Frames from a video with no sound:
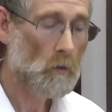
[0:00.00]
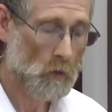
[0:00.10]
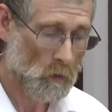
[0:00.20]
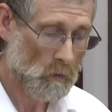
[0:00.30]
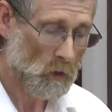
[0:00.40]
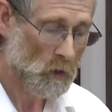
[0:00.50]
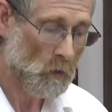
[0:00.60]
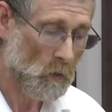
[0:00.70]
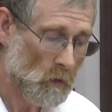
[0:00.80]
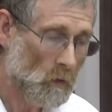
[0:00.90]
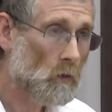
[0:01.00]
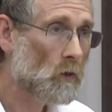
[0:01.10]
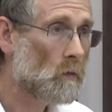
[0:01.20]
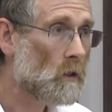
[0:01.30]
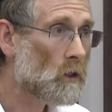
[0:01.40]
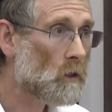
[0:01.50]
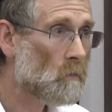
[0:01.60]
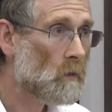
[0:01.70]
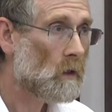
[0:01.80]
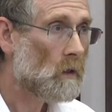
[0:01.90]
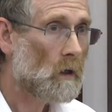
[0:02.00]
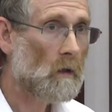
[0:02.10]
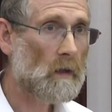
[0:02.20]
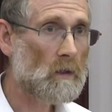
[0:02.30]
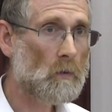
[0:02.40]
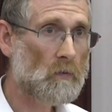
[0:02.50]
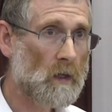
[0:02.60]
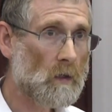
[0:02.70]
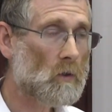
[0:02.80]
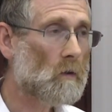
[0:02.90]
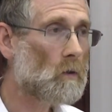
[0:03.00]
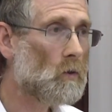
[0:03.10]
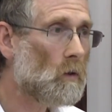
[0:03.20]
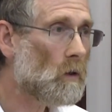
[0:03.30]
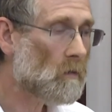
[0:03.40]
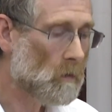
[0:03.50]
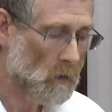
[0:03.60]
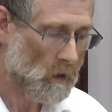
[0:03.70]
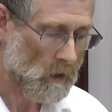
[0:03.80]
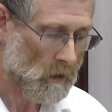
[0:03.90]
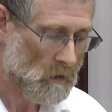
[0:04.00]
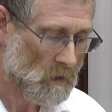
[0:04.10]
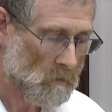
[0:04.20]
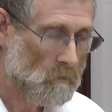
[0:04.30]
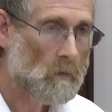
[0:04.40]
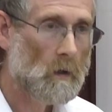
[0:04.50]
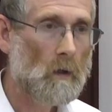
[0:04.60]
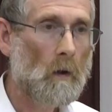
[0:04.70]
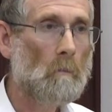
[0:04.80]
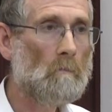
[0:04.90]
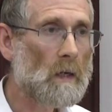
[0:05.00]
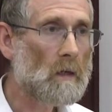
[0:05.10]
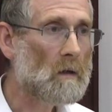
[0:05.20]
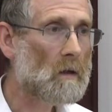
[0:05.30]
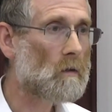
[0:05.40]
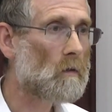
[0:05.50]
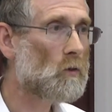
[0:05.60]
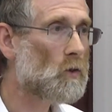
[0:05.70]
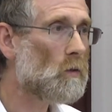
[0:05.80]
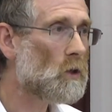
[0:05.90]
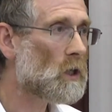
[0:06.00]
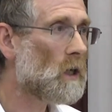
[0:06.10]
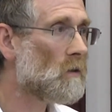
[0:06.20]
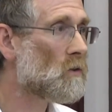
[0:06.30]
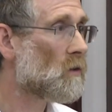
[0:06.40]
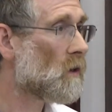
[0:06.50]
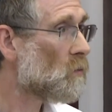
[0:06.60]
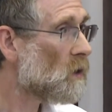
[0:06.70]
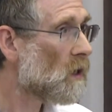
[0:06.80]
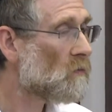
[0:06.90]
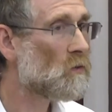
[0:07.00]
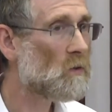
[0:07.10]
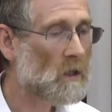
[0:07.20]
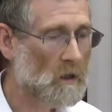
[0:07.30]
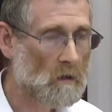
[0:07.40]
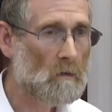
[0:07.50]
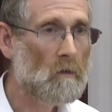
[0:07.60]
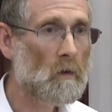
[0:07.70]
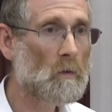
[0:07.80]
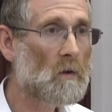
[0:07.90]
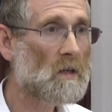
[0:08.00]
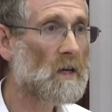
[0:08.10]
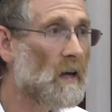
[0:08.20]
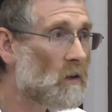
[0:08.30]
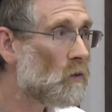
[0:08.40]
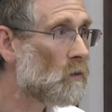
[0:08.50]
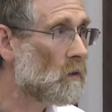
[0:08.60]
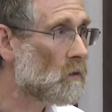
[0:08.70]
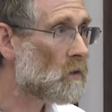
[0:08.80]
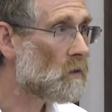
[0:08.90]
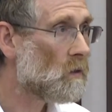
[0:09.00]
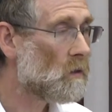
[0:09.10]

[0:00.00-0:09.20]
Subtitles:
Jewish or non-Jewish, and that in fact the use of the Molad makes the Jewish calendar that we have today the most accurate